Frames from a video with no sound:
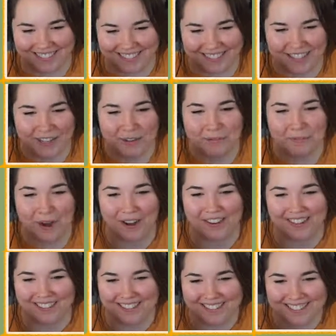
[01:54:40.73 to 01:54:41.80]
You
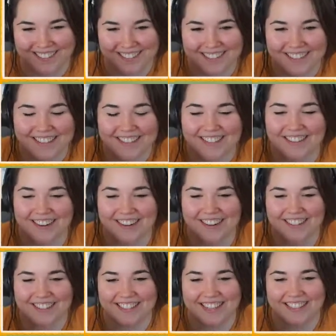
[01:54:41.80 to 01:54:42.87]
punk.
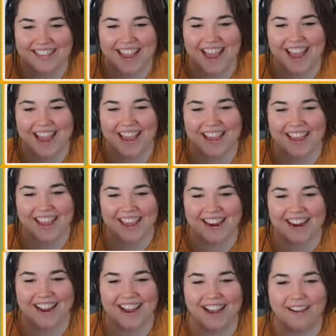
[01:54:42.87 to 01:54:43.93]
Tara says, hey,
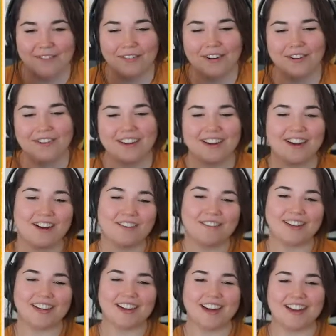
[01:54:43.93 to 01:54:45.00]
Anna, everyone. Oh
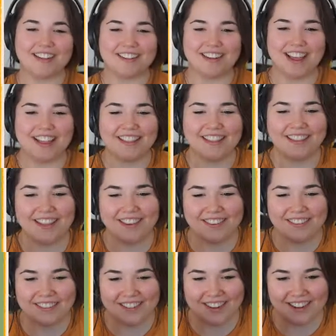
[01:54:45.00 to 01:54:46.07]
my gosh.
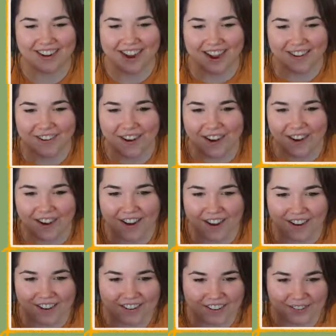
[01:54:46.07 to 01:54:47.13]
Hello, Tara. How
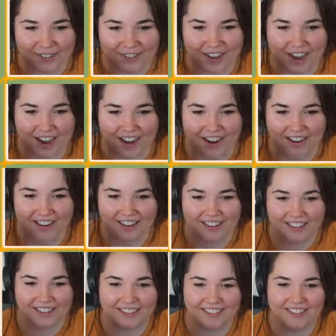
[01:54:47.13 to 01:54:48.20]
are you,
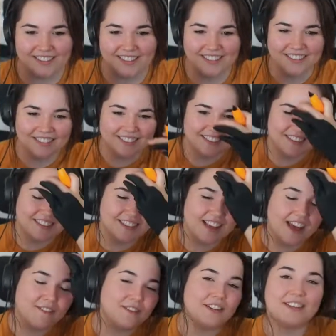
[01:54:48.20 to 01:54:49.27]
darling? You
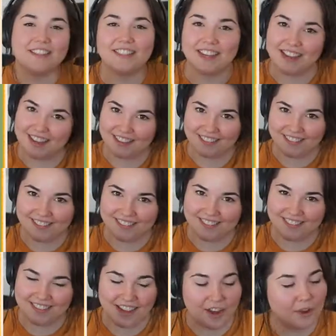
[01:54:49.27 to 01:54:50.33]
having a good day?
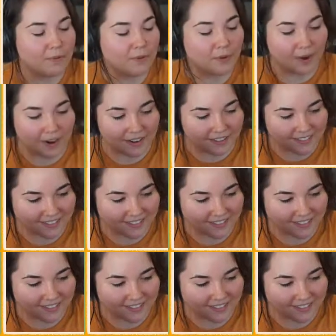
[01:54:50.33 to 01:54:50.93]
I hope you are.